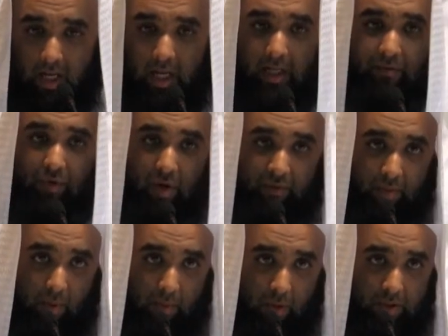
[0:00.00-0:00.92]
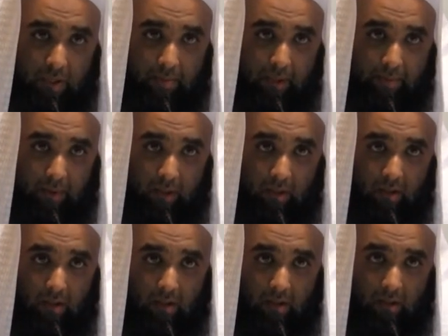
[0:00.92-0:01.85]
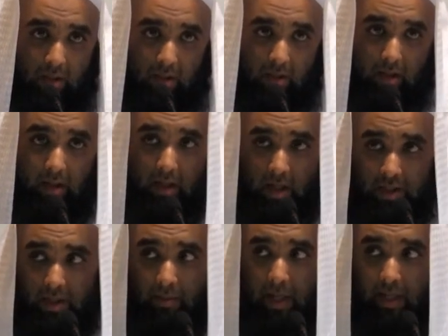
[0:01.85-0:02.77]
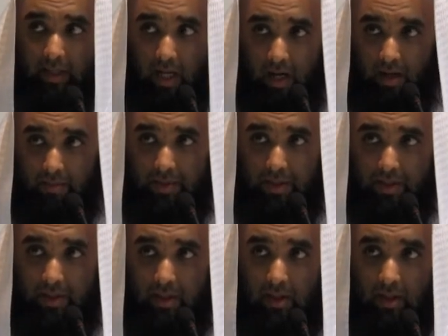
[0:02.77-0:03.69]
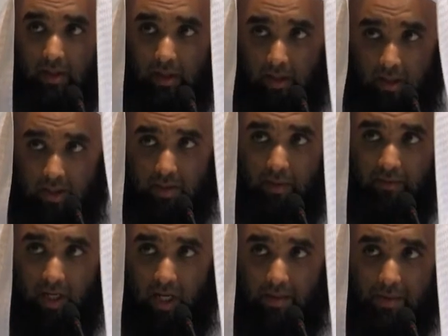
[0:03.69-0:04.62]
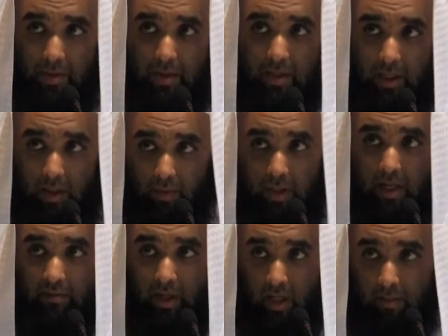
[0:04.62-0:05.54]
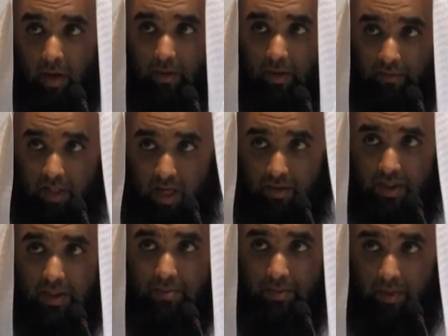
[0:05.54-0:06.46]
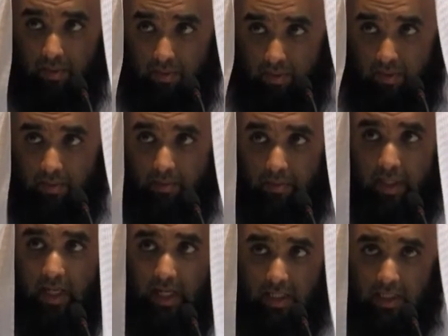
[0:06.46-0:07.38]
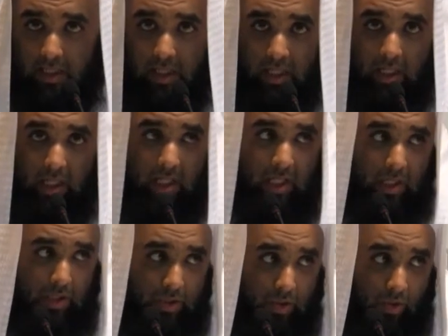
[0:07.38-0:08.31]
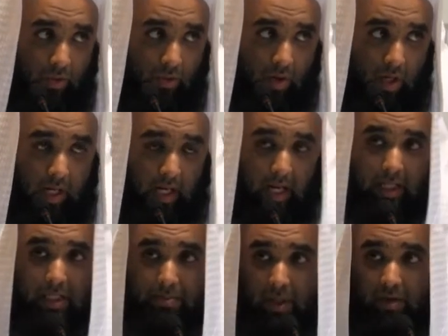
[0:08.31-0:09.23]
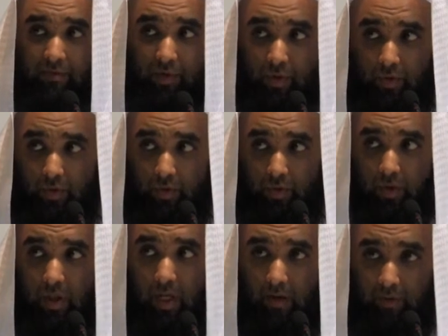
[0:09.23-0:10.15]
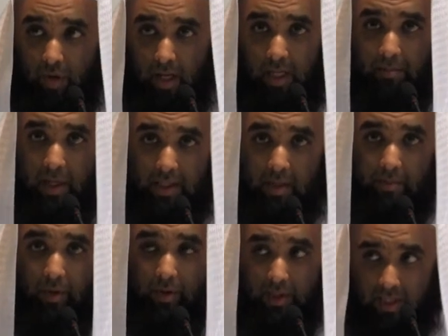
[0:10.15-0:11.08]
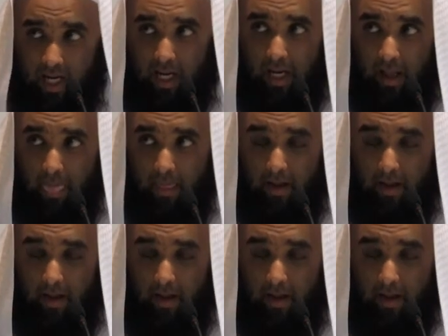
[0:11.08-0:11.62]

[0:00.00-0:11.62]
And if you are from amongst the people, that the custom like the Arabs, the custom of the Arabs was that they would never come out of their houses bareheaded. So it is better for you to cover your head based upon this ayah.